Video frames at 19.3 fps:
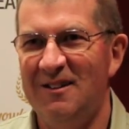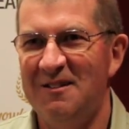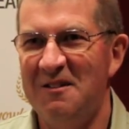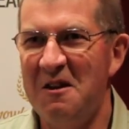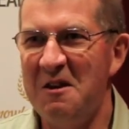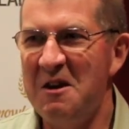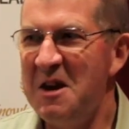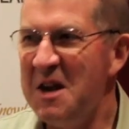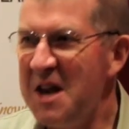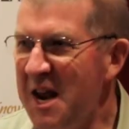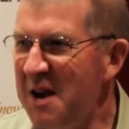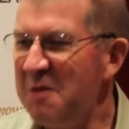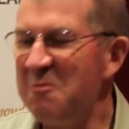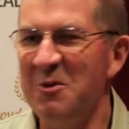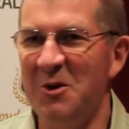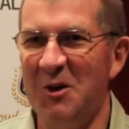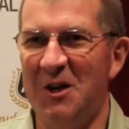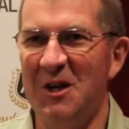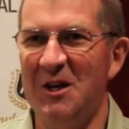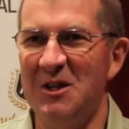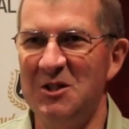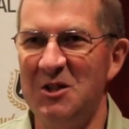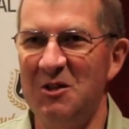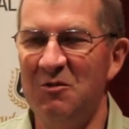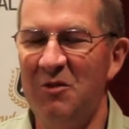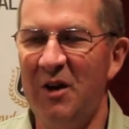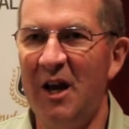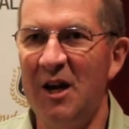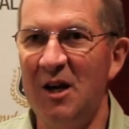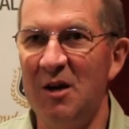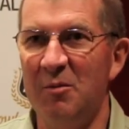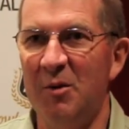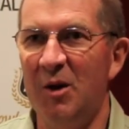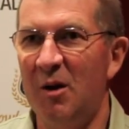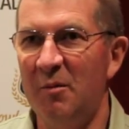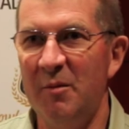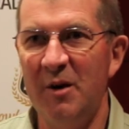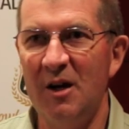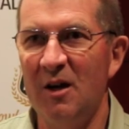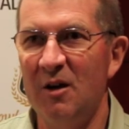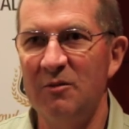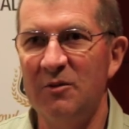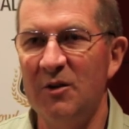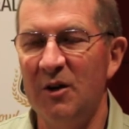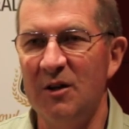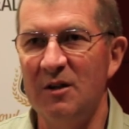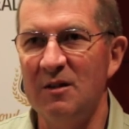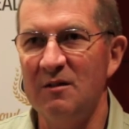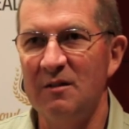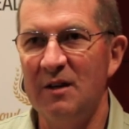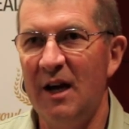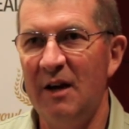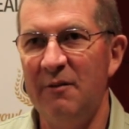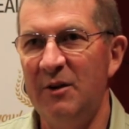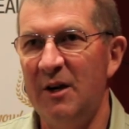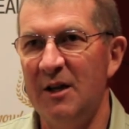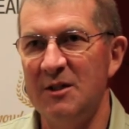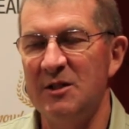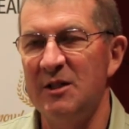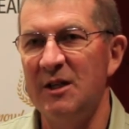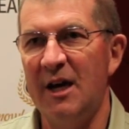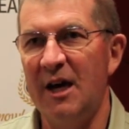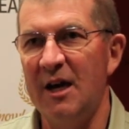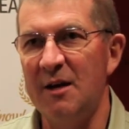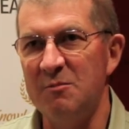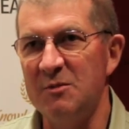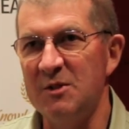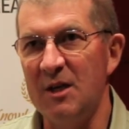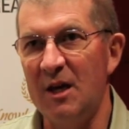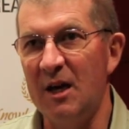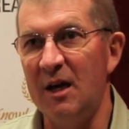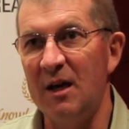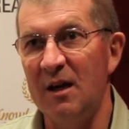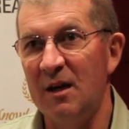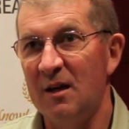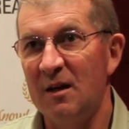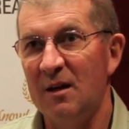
The networking's invaluable. I mean, I've got half a dozen names there